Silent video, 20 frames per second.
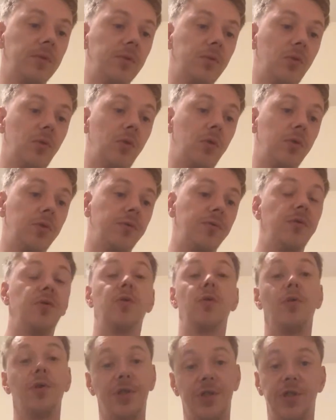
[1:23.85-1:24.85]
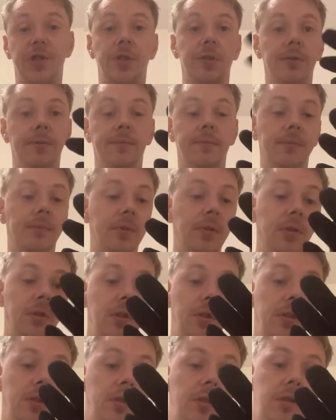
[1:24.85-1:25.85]
or Nocht,
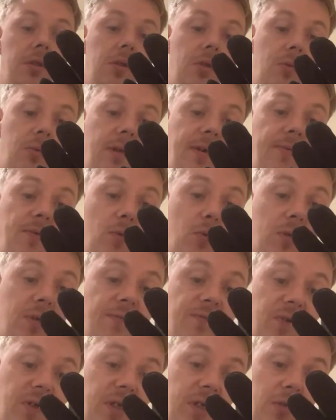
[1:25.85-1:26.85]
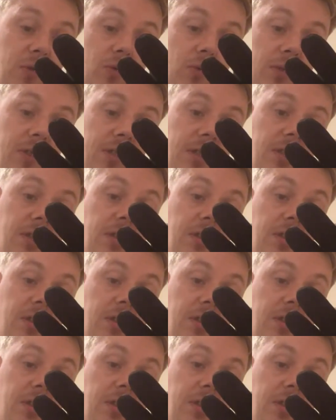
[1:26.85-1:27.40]
or whatever you want to freaking call it.